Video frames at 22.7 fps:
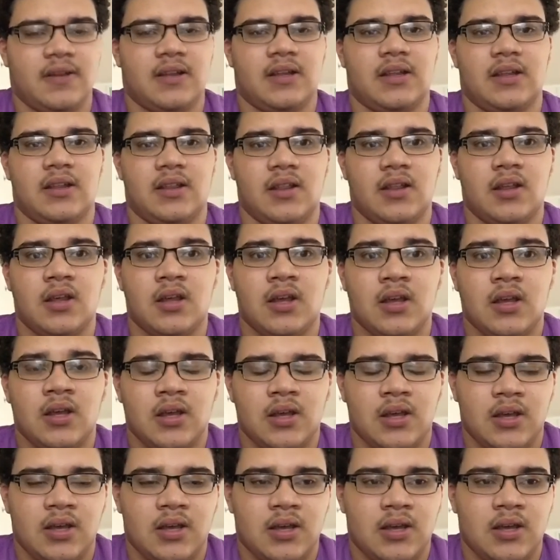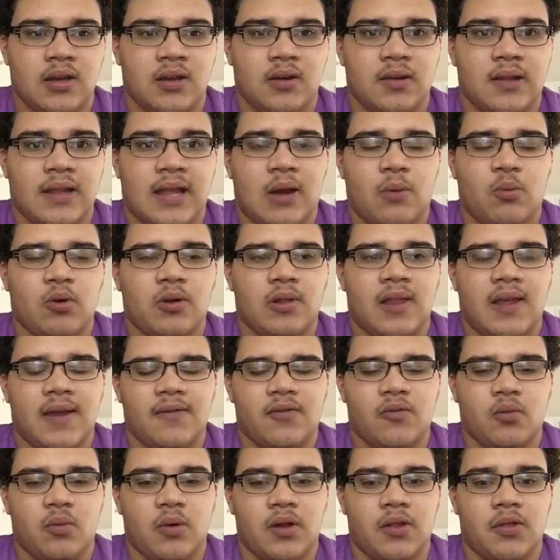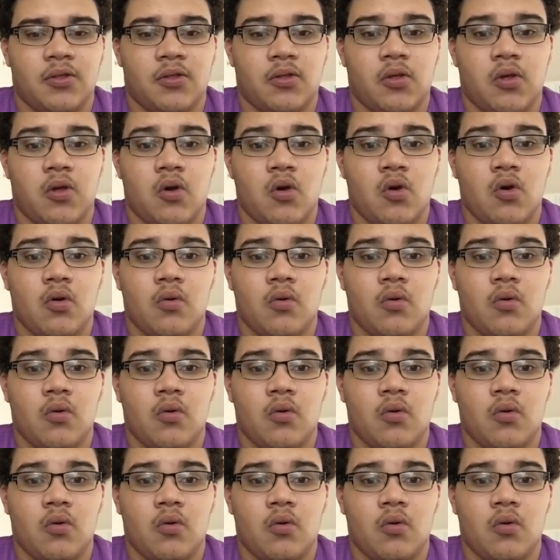and now we're left with